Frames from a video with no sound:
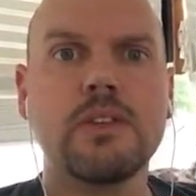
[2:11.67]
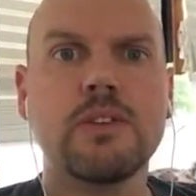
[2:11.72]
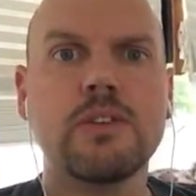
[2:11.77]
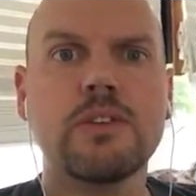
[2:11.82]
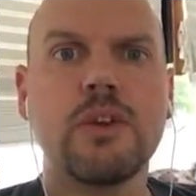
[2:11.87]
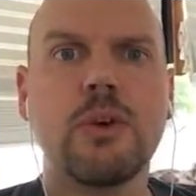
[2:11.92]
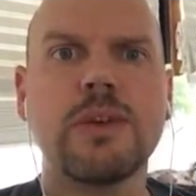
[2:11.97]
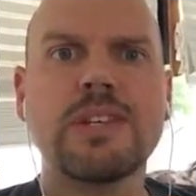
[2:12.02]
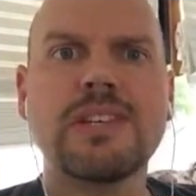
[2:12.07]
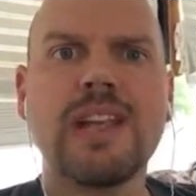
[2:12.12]

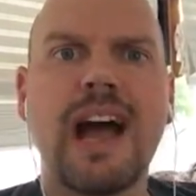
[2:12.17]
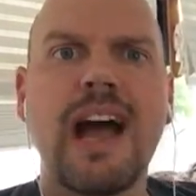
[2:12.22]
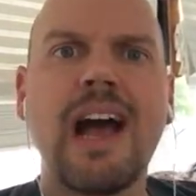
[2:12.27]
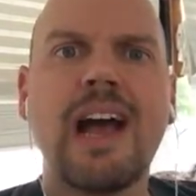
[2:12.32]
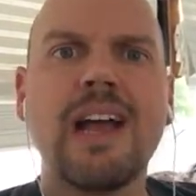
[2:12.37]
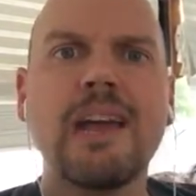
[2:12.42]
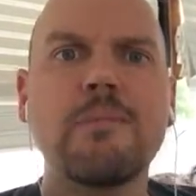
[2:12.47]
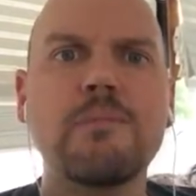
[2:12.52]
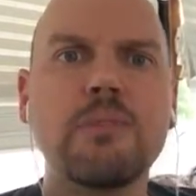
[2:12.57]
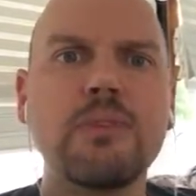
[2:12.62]
So as
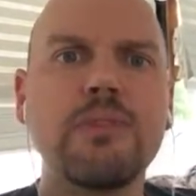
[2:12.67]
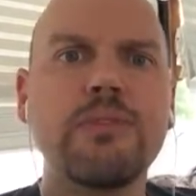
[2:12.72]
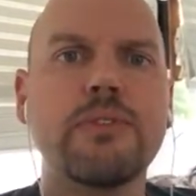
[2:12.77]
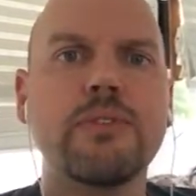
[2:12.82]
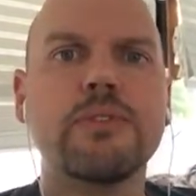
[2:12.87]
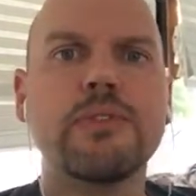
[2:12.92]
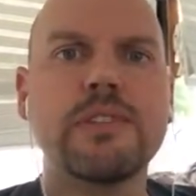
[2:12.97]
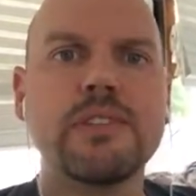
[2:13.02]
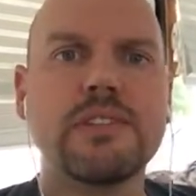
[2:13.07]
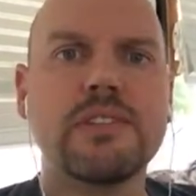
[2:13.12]
I move
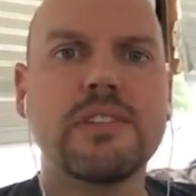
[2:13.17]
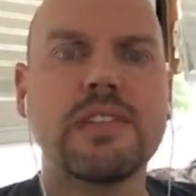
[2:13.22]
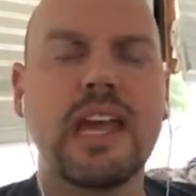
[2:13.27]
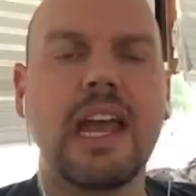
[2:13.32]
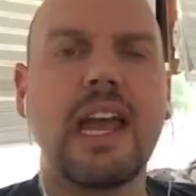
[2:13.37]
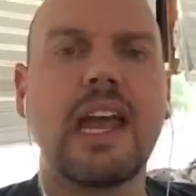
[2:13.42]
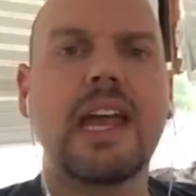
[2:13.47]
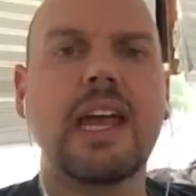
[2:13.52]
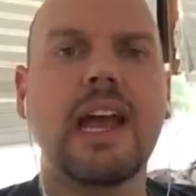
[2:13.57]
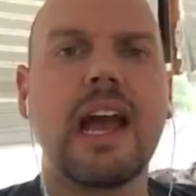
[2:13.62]
through this
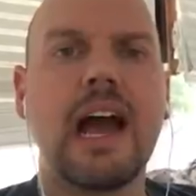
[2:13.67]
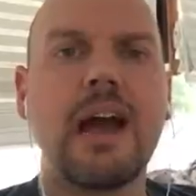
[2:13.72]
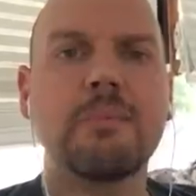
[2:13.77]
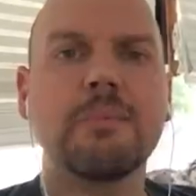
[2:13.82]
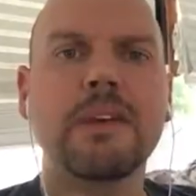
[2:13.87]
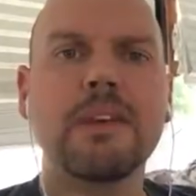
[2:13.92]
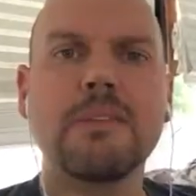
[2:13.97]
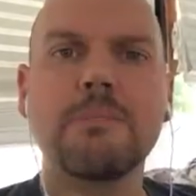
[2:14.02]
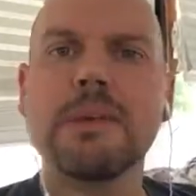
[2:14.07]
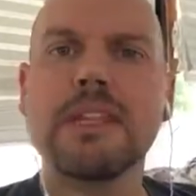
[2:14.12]
day,
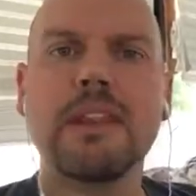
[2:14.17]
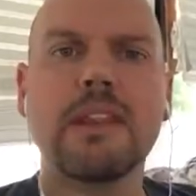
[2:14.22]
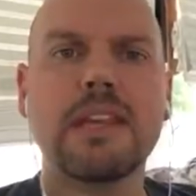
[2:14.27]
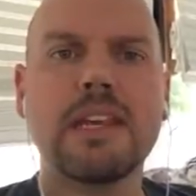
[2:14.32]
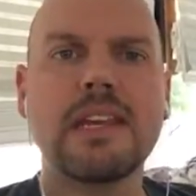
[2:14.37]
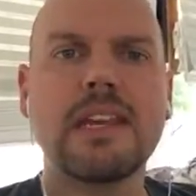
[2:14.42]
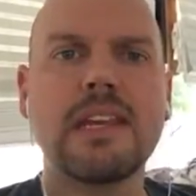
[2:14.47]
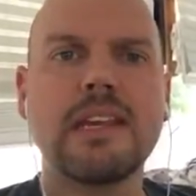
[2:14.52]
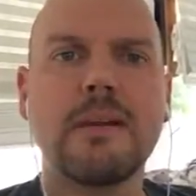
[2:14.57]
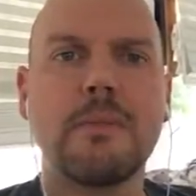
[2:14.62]
I'm going to be
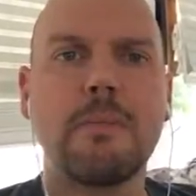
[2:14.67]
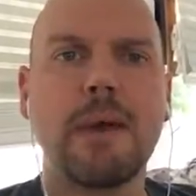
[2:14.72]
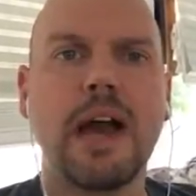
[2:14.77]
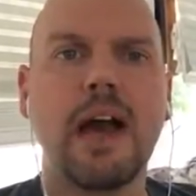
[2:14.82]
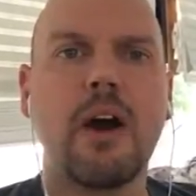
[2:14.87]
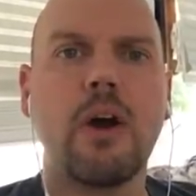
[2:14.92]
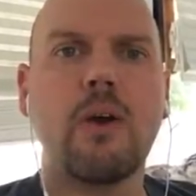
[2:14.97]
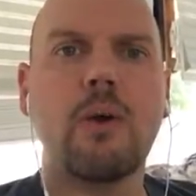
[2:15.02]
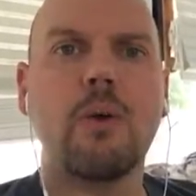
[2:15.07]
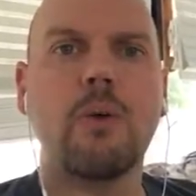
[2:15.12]
thinking
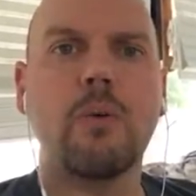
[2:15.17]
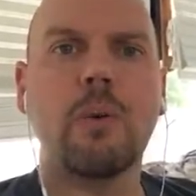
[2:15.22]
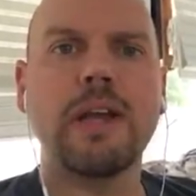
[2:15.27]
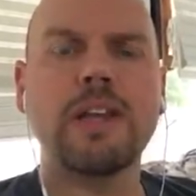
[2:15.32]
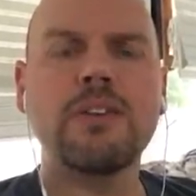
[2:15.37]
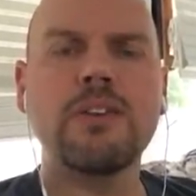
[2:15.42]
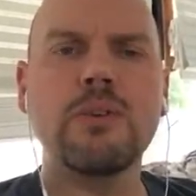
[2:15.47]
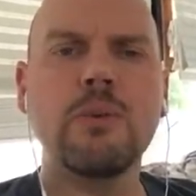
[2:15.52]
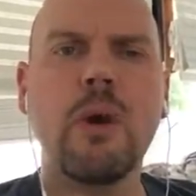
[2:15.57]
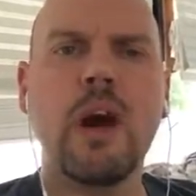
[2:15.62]
about,
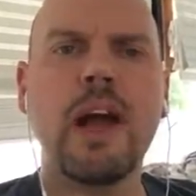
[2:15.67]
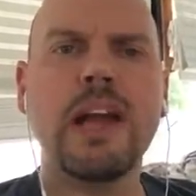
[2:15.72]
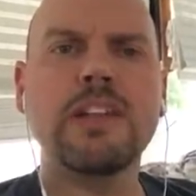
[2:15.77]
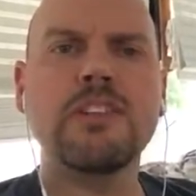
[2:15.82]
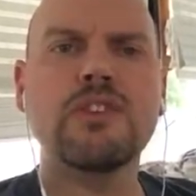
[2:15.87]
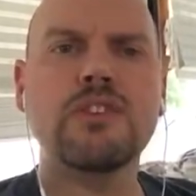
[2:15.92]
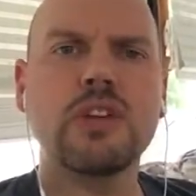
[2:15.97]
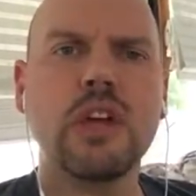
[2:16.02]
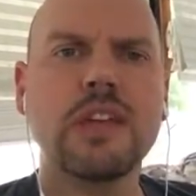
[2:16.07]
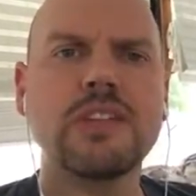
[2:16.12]
when do I
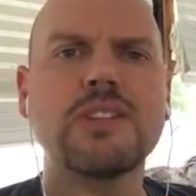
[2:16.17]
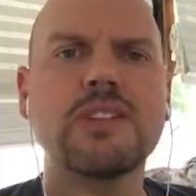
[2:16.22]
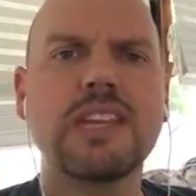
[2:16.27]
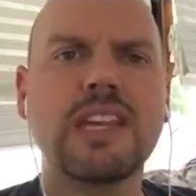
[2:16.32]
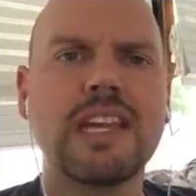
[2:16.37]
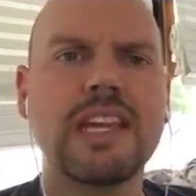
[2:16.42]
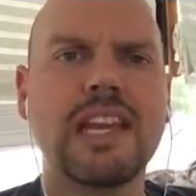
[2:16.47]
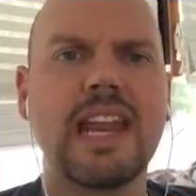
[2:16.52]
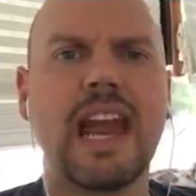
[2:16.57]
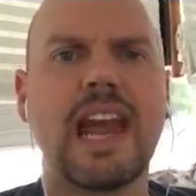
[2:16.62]
just
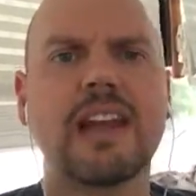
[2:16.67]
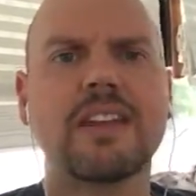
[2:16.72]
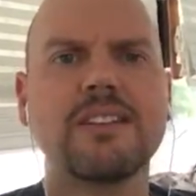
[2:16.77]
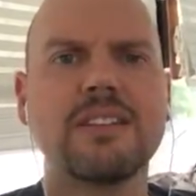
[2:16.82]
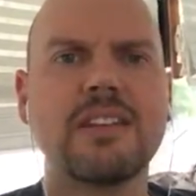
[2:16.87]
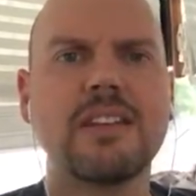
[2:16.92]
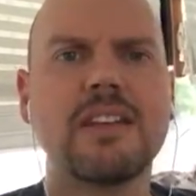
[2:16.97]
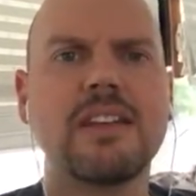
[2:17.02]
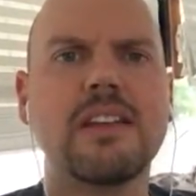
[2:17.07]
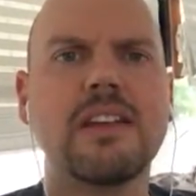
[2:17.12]

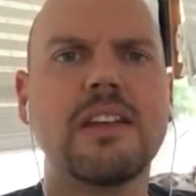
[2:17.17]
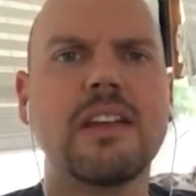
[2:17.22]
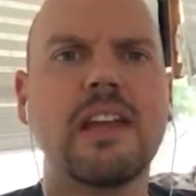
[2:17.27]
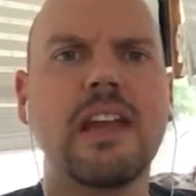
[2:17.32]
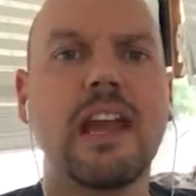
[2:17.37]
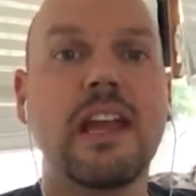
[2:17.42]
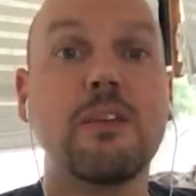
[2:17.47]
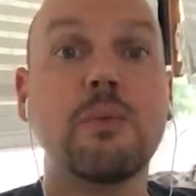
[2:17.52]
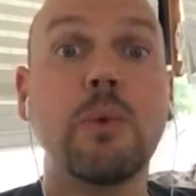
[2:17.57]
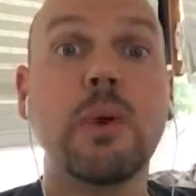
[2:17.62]
connect?
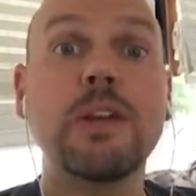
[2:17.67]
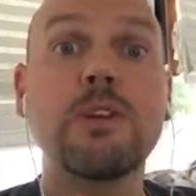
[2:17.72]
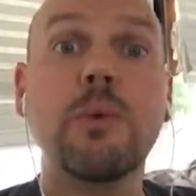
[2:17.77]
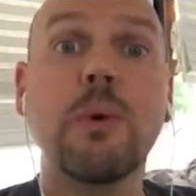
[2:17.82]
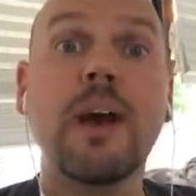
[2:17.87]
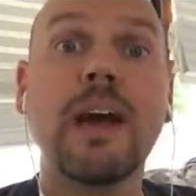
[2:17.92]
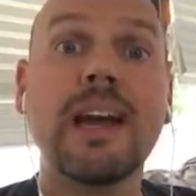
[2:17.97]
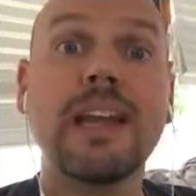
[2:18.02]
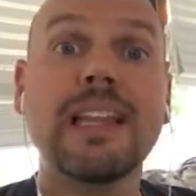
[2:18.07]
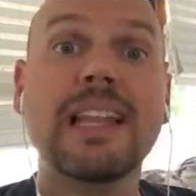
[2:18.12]
And when
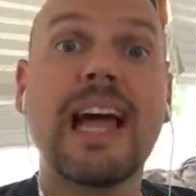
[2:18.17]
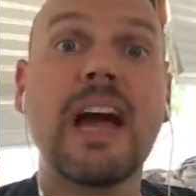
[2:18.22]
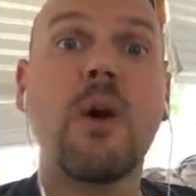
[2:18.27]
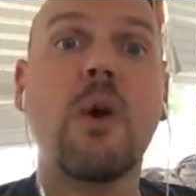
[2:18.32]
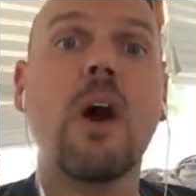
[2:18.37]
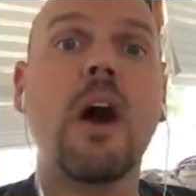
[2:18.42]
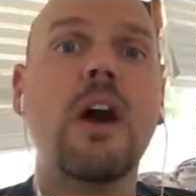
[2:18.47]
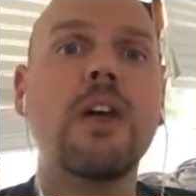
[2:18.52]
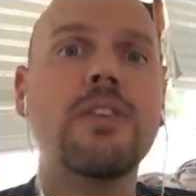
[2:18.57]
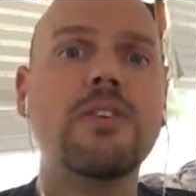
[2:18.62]
do I
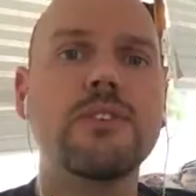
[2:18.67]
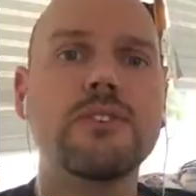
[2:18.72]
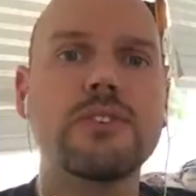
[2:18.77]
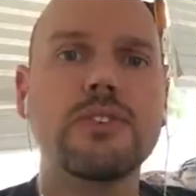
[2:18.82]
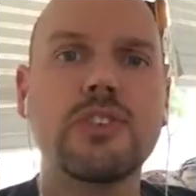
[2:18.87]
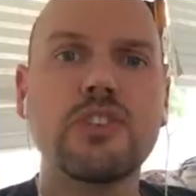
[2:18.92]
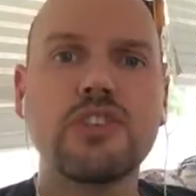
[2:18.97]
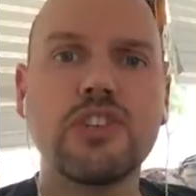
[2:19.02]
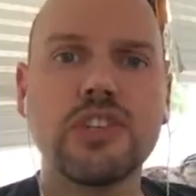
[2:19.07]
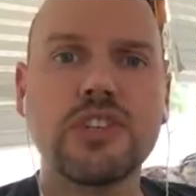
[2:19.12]
allow others
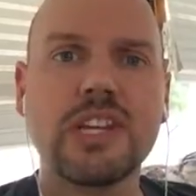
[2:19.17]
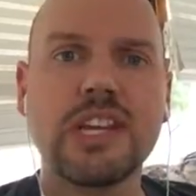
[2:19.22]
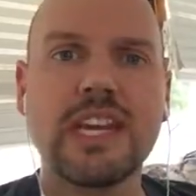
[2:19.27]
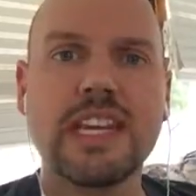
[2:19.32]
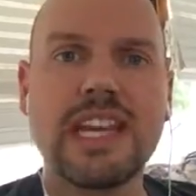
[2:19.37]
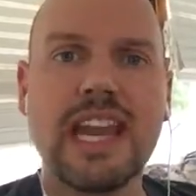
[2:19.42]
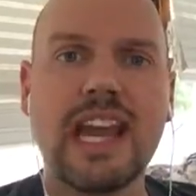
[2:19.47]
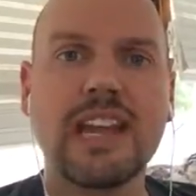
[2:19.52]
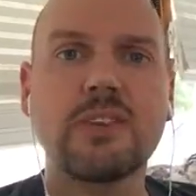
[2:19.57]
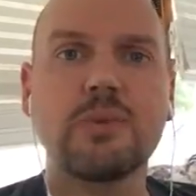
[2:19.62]
to just
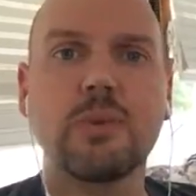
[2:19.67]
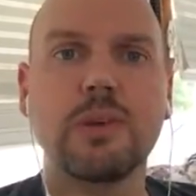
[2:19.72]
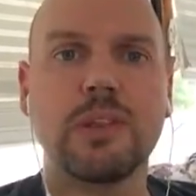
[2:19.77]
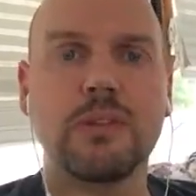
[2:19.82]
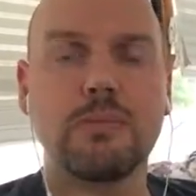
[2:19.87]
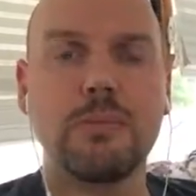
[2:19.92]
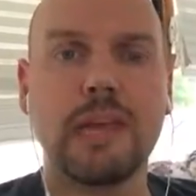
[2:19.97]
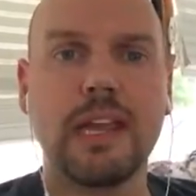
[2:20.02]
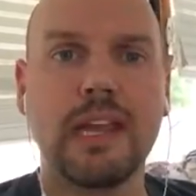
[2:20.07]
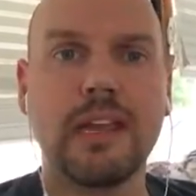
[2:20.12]
connect
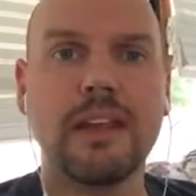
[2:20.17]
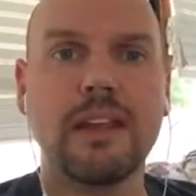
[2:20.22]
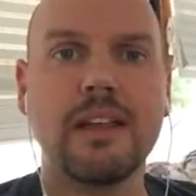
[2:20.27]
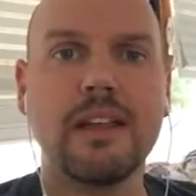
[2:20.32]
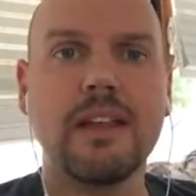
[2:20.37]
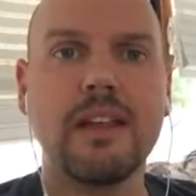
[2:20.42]
with me?